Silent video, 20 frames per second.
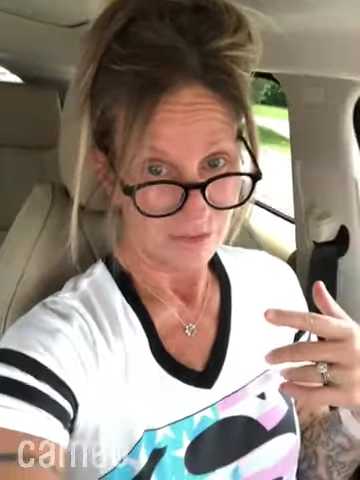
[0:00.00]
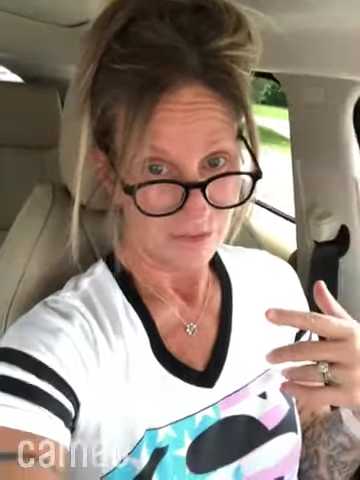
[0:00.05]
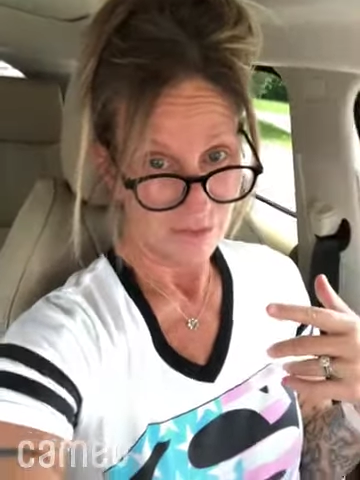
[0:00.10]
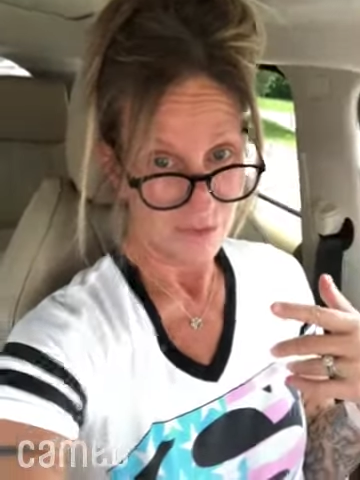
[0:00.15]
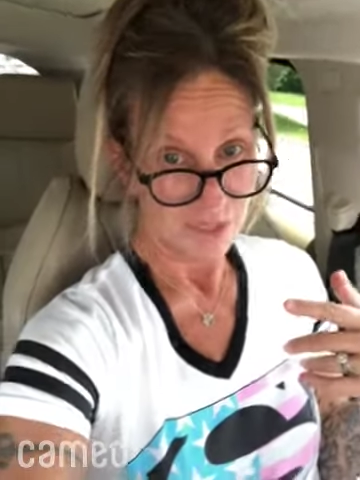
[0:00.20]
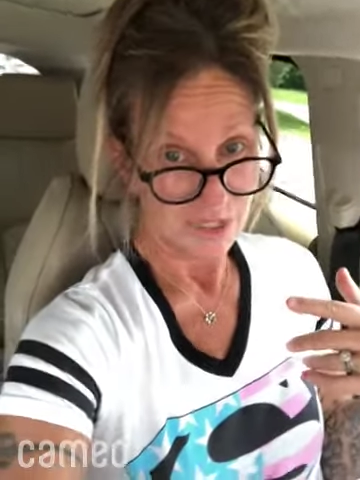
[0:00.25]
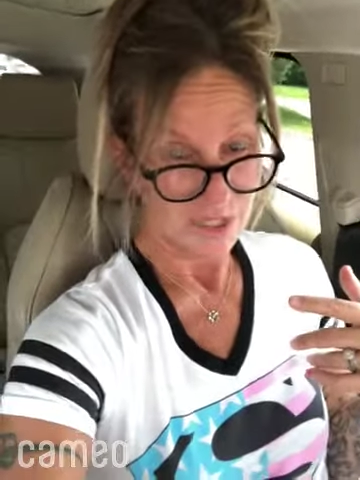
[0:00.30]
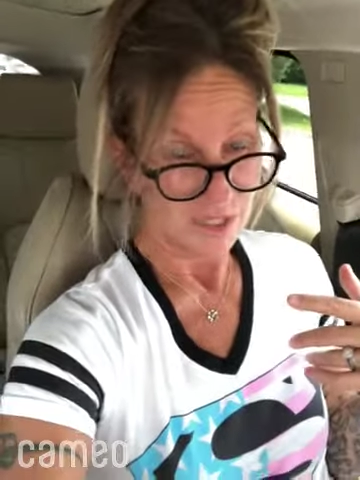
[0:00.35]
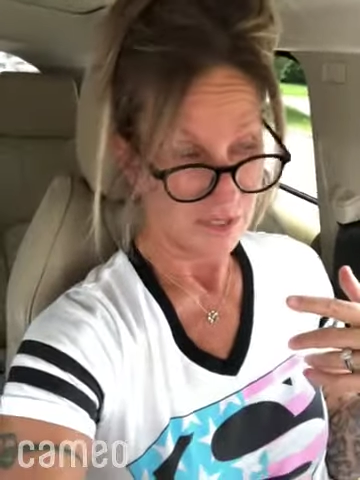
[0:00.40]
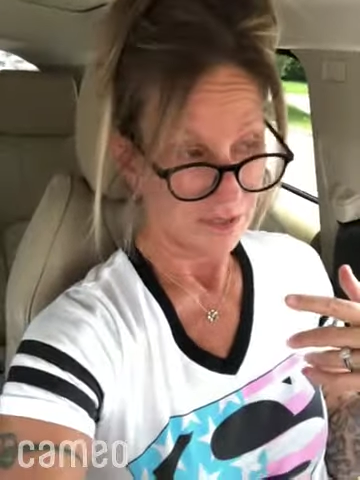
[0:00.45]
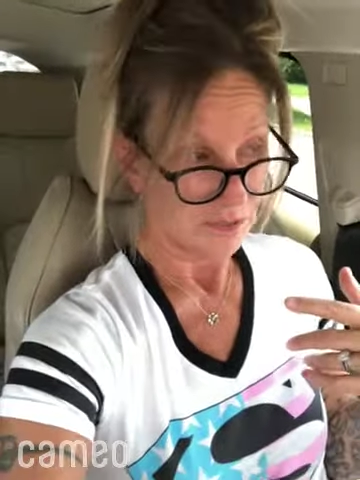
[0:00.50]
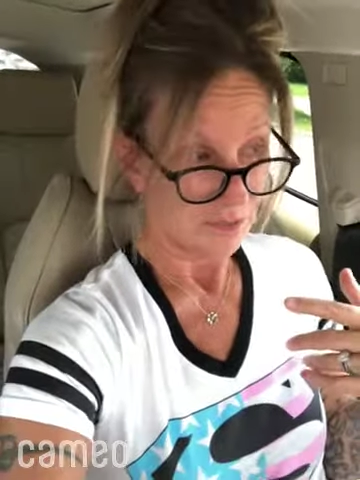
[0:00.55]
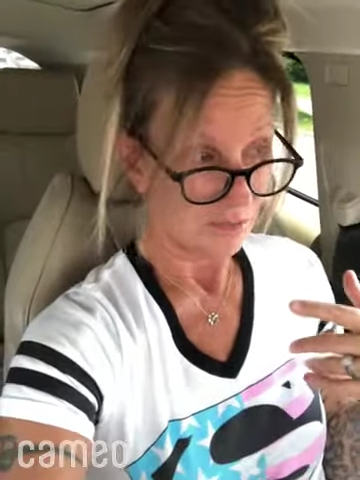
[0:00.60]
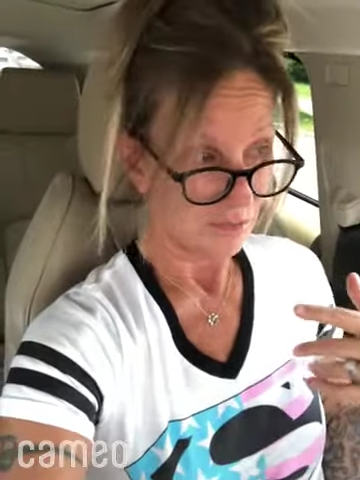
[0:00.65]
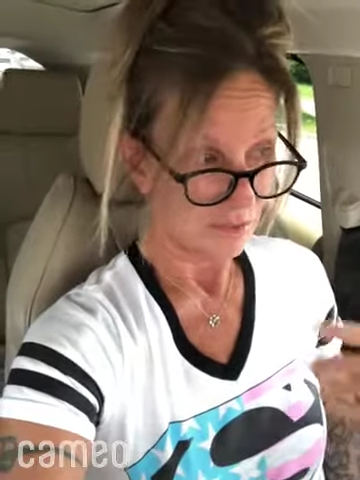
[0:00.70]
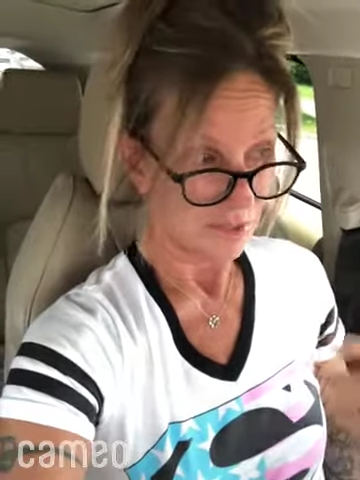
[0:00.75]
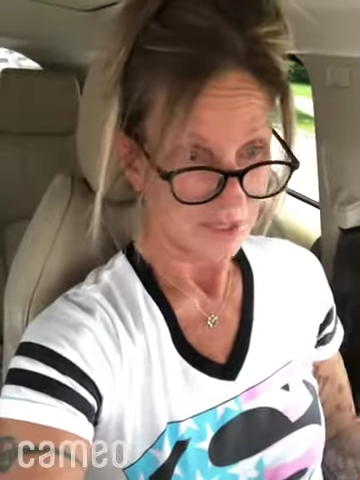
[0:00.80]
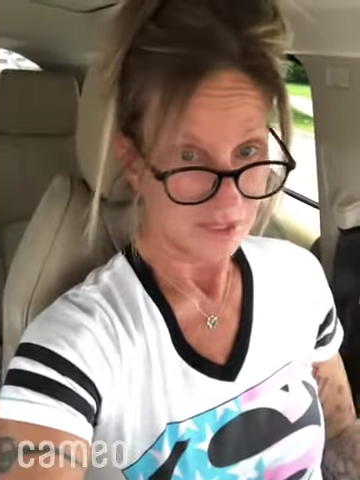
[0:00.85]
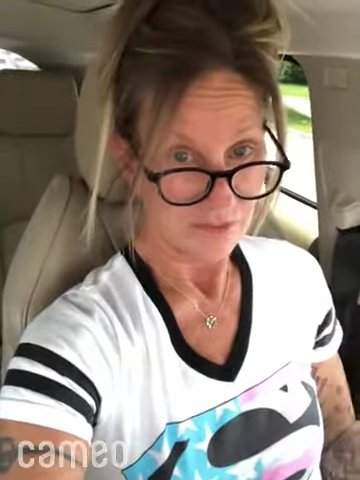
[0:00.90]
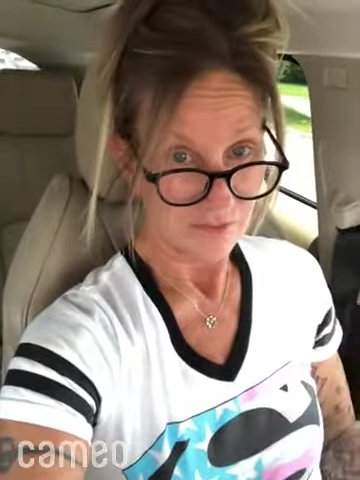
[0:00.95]
which
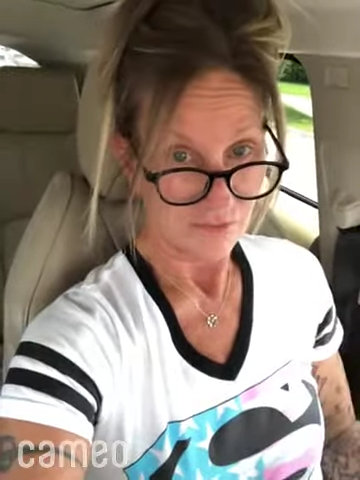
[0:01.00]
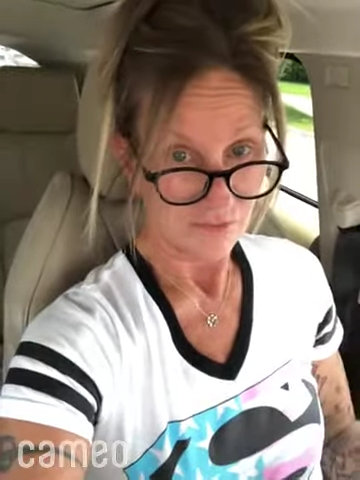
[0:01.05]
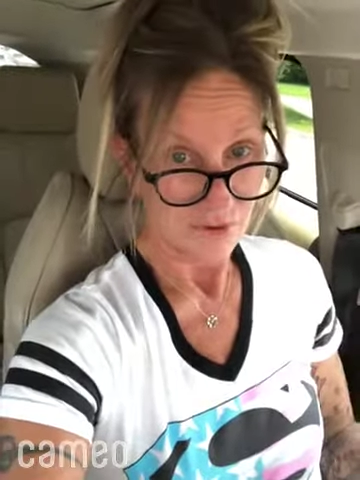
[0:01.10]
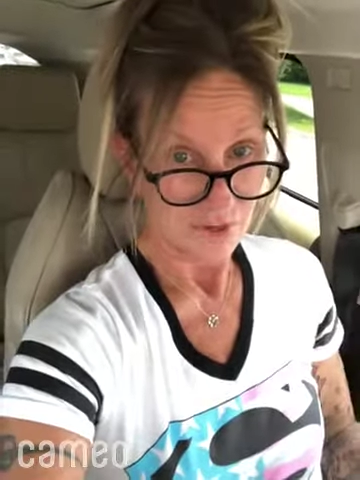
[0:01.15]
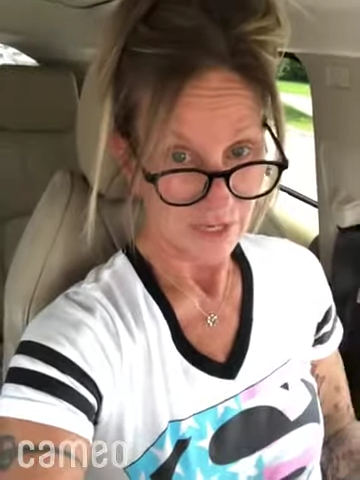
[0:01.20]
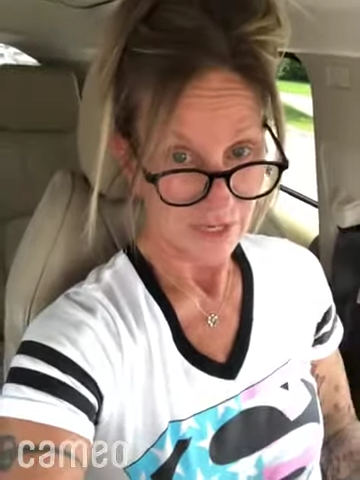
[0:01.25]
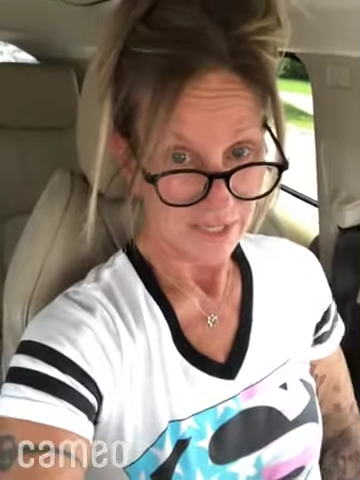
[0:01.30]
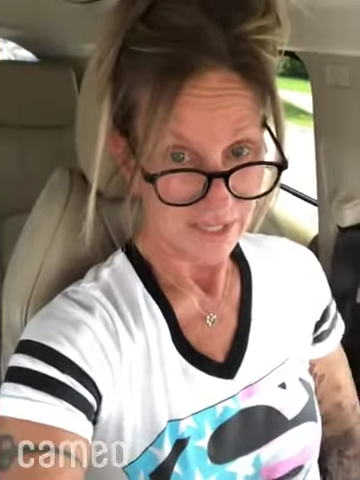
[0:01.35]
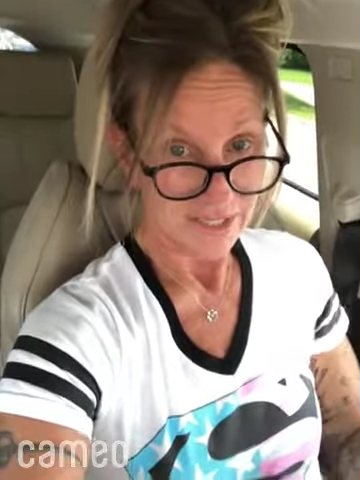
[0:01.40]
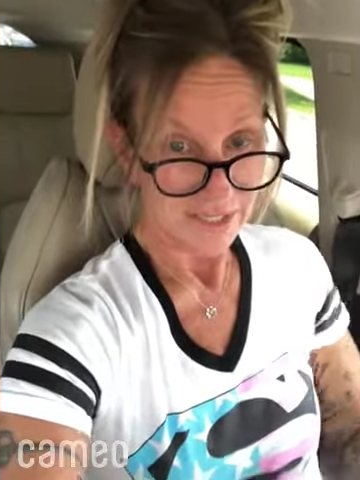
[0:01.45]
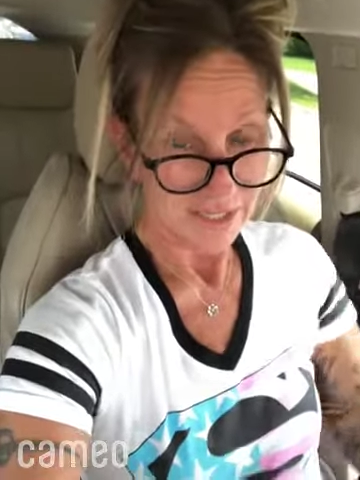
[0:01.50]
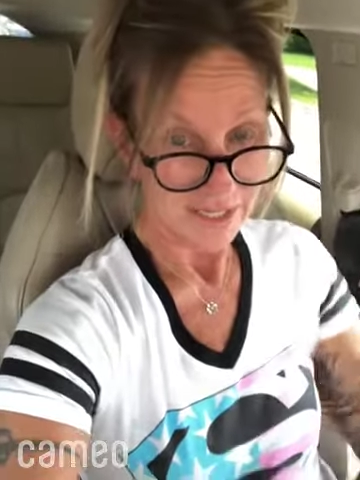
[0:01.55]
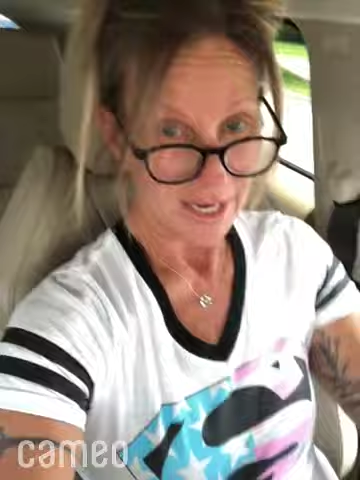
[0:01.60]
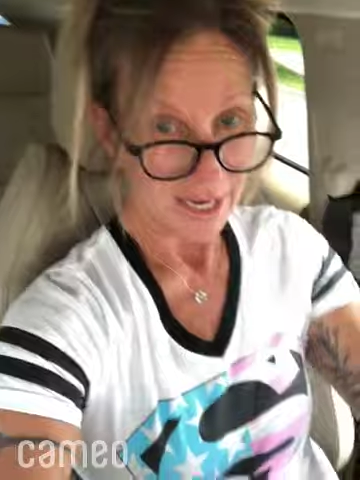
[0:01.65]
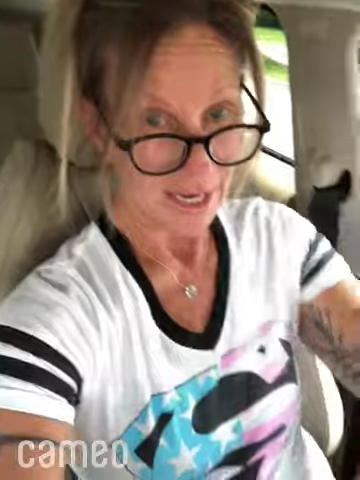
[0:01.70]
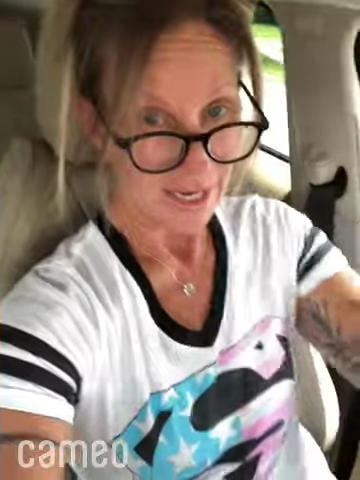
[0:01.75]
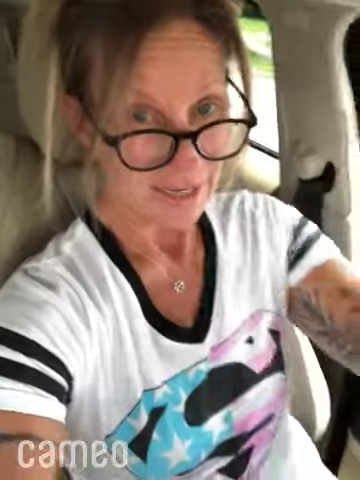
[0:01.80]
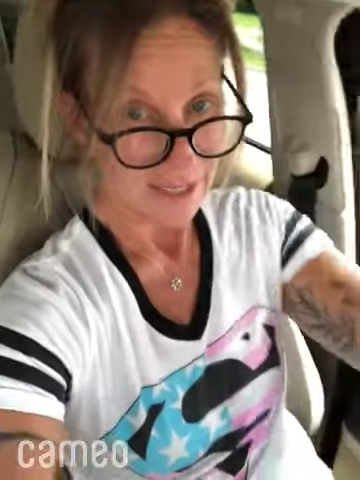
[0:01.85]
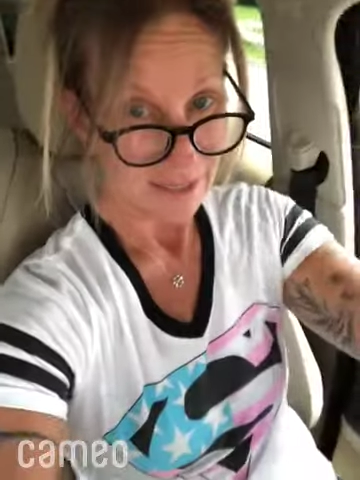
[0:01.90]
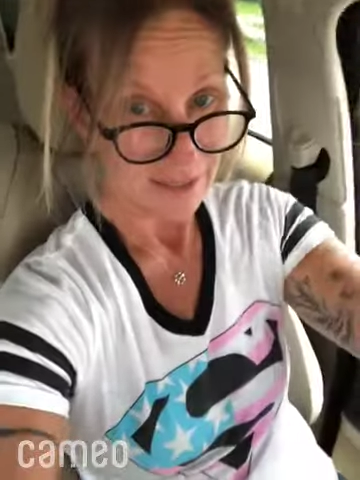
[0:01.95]
was freaking
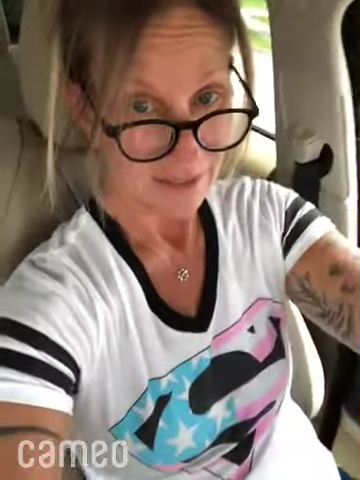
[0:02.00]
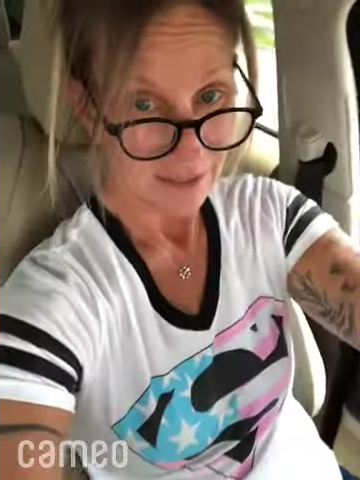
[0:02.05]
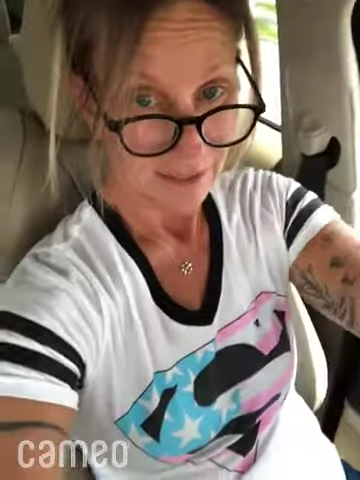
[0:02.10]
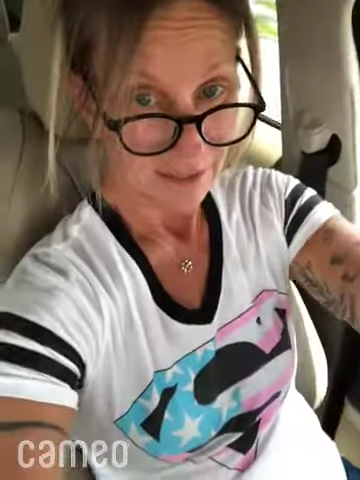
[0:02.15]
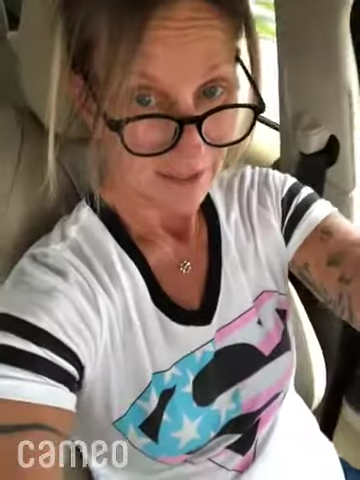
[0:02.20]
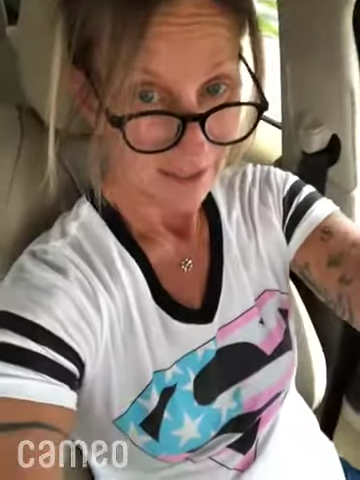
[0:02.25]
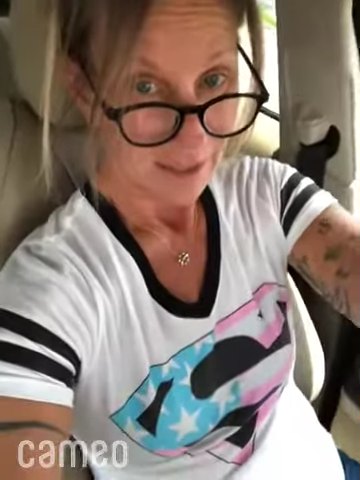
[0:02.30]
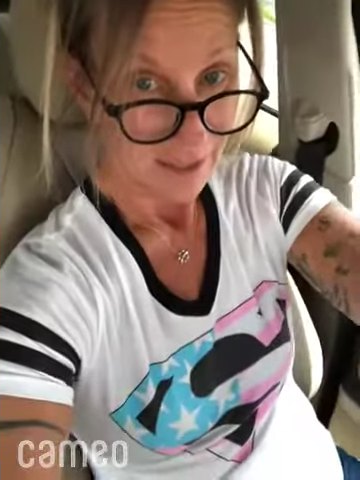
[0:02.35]
insane and